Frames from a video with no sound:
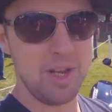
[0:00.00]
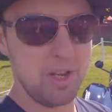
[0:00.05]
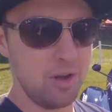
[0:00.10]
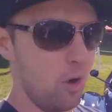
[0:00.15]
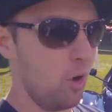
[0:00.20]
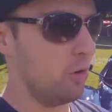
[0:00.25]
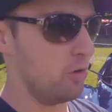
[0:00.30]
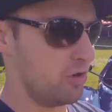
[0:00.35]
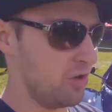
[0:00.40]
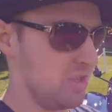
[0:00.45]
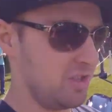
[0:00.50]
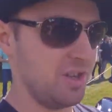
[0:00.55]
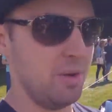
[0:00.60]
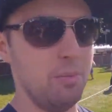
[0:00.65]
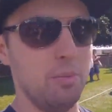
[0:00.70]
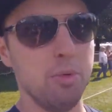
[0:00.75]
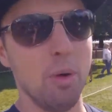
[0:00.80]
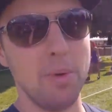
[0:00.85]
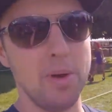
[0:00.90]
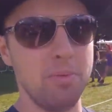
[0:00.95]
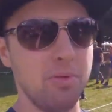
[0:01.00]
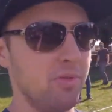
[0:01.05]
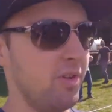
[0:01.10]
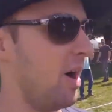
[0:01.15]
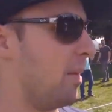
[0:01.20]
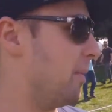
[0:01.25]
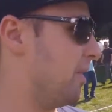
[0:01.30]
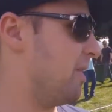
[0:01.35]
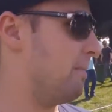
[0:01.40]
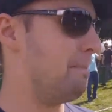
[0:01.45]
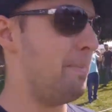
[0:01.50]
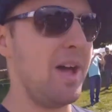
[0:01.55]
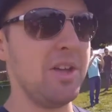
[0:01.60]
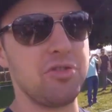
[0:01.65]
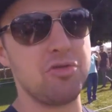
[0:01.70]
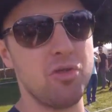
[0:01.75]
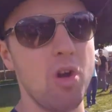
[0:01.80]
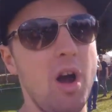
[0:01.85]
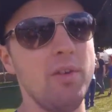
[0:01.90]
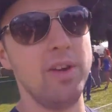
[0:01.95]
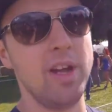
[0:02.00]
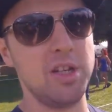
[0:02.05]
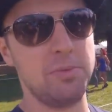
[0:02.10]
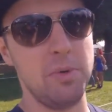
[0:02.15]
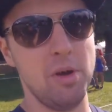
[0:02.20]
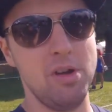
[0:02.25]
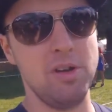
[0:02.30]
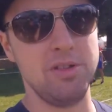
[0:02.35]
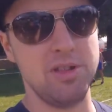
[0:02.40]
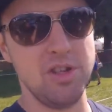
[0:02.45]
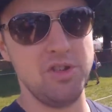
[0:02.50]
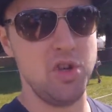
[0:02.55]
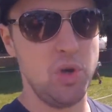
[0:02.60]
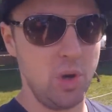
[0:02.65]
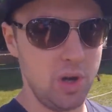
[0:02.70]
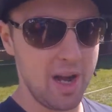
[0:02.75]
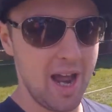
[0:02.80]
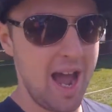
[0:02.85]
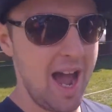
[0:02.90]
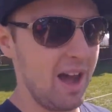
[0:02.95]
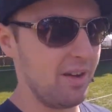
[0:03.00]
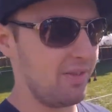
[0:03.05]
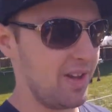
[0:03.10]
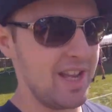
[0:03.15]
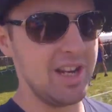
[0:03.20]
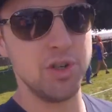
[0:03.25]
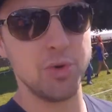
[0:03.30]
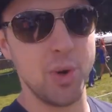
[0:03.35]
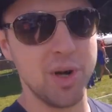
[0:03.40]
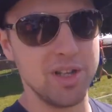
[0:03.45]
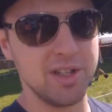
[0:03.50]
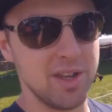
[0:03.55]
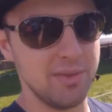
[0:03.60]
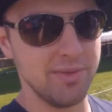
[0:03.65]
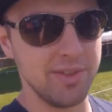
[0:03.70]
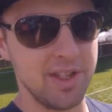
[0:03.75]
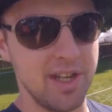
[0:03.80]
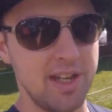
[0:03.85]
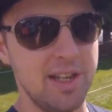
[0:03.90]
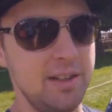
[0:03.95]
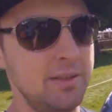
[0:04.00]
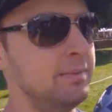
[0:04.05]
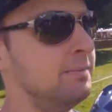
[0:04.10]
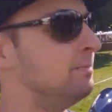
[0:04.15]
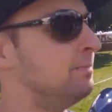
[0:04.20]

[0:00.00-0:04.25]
gorgeous, and will probably provide one of the best driving experiences you can have in 2017.